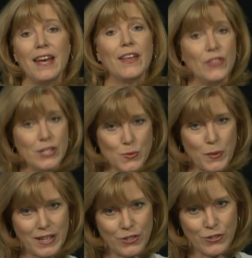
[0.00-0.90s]
This
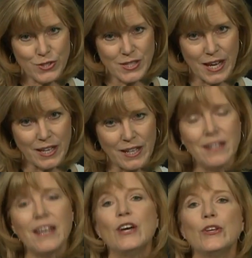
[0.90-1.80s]
week in your study,
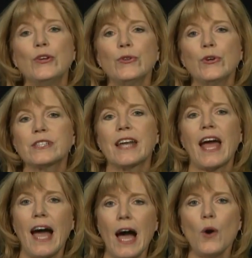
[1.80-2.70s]
you looked at
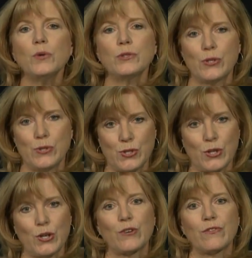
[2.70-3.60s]
how to
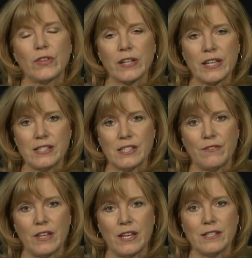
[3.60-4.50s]
serve the least of
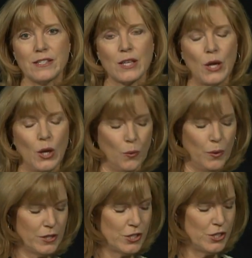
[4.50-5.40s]
these. We
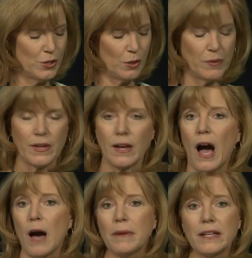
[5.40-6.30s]
are to do it with
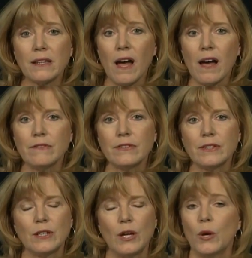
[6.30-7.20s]
agape love,
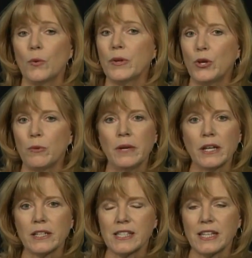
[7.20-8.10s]
with
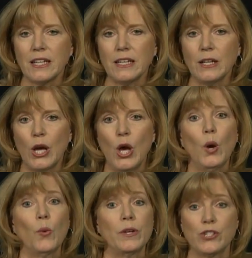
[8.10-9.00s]
humility,
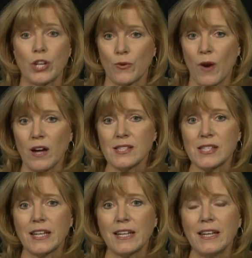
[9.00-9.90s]
with
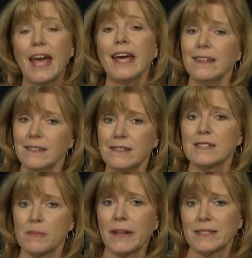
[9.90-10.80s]
generosity, and
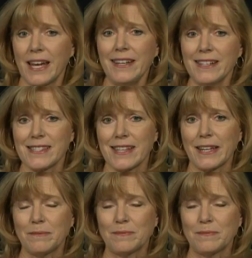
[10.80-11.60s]
spontaneously.